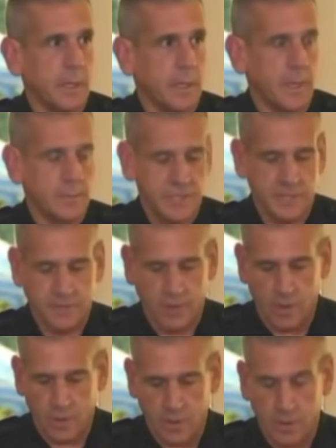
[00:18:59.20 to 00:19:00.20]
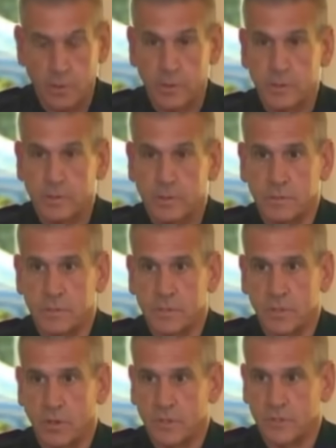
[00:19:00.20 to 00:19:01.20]
I'm Chief Longo, the
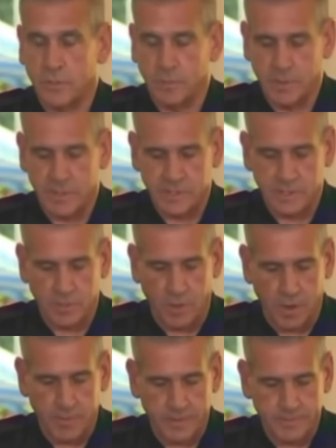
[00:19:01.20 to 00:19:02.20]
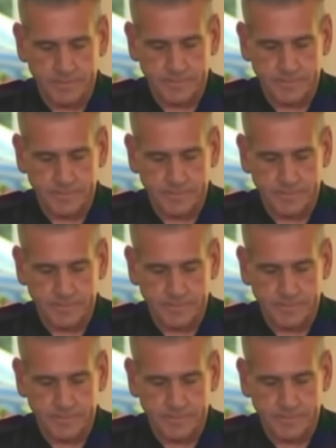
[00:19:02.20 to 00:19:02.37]
Charlottesville Police Department.